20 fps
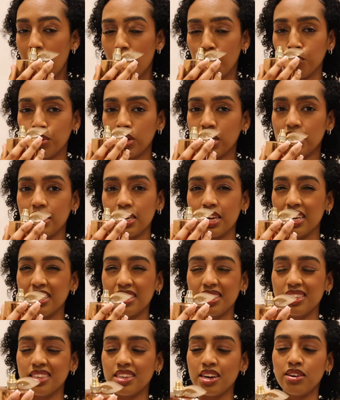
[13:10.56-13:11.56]
I wouldn't
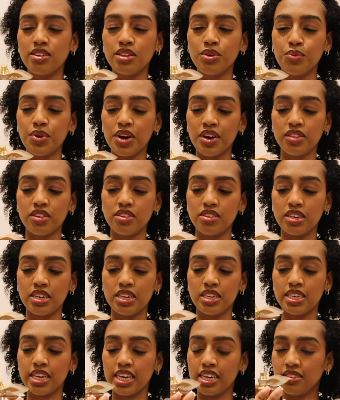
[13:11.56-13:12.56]
necessarily wear this in
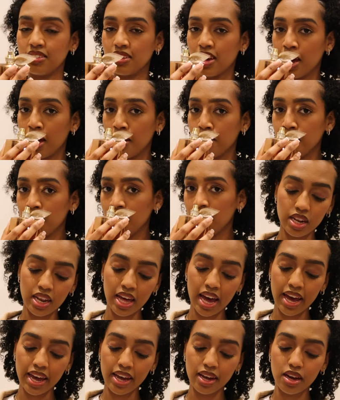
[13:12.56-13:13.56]
the daytime.
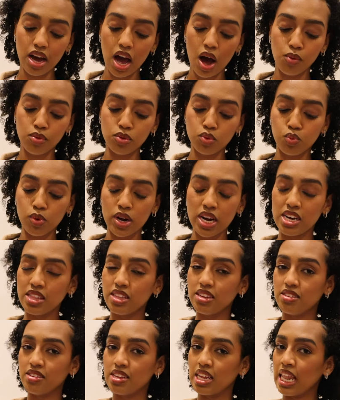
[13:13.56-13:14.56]
Like, I would wear
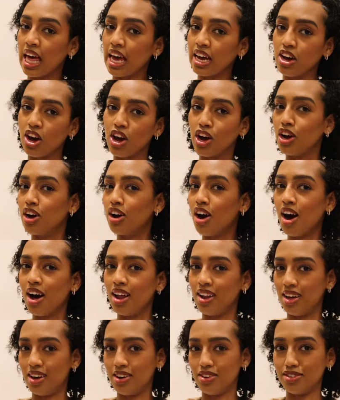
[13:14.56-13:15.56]
this to like a
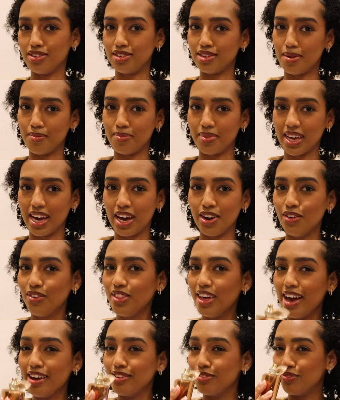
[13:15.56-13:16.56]
gala or something. I know
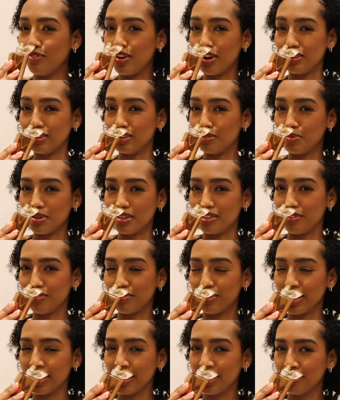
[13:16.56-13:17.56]
that is very
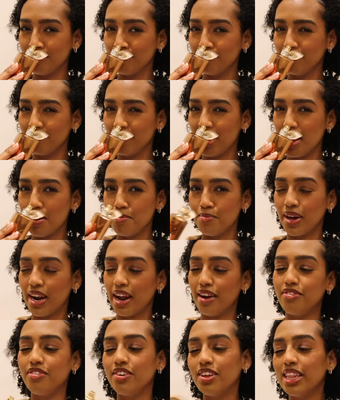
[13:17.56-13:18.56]
specific, but
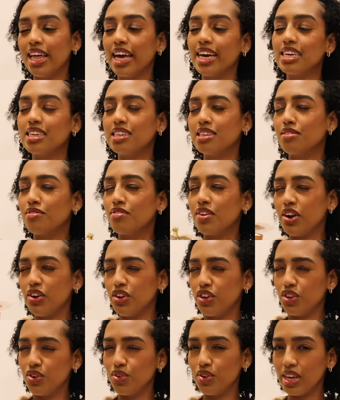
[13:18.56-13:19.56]
I feel like it's a
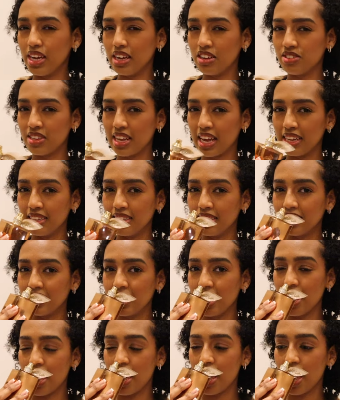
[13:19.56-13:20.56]
very unique scent,
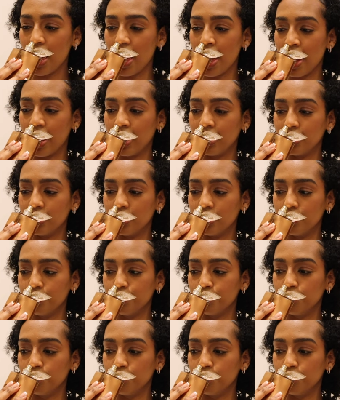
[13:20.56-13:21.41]
and